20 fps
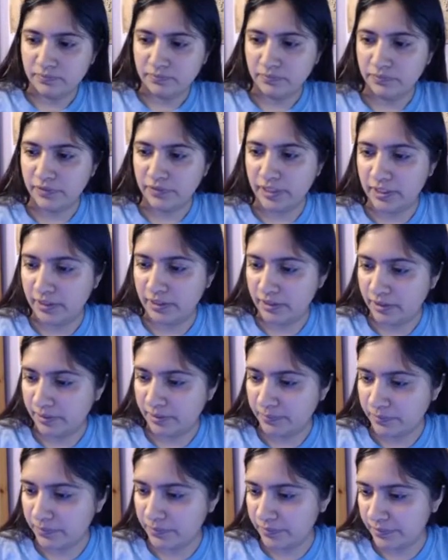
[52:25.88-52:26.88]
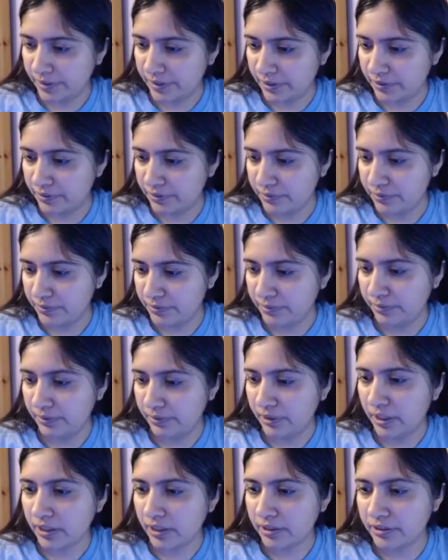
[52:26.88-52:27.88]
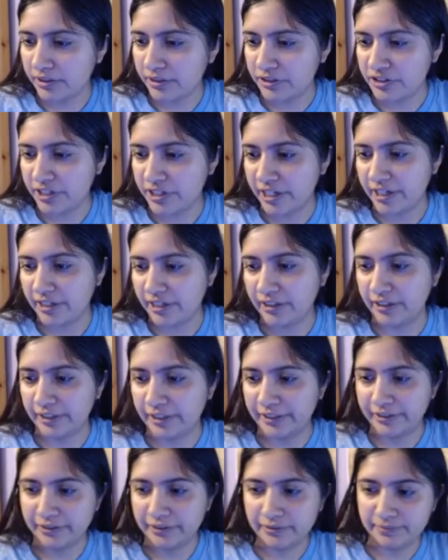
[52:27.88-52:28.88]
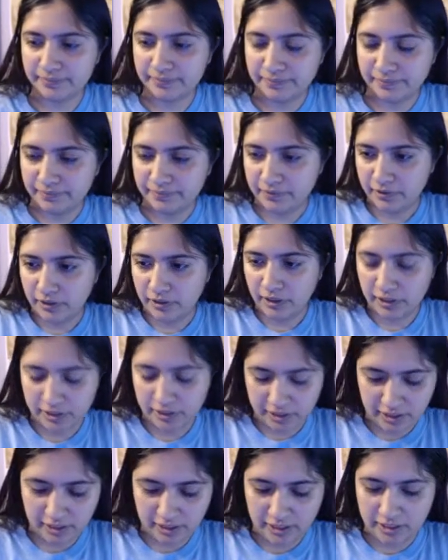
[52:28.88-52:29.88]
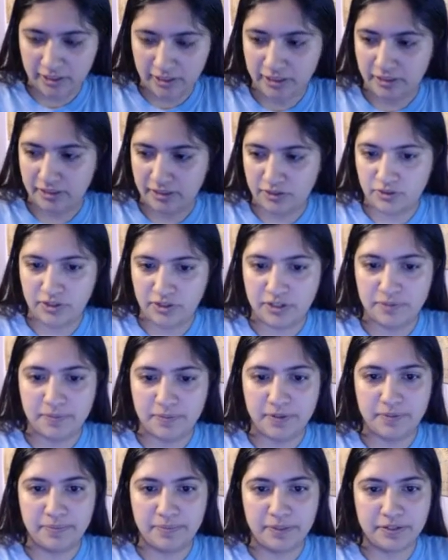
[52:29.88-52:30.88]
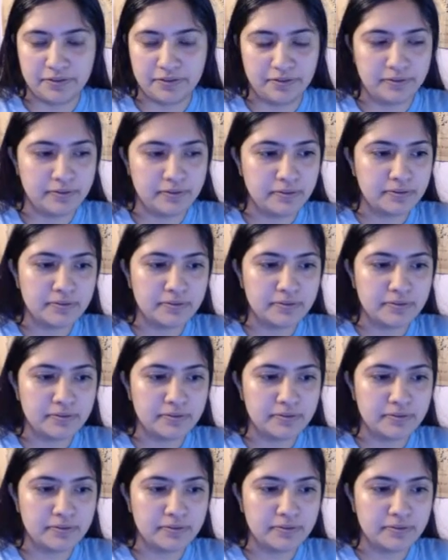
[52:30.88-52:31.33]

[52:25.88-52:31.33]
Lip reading: where I'm going to lock the shading layer, lock the transparent pixels.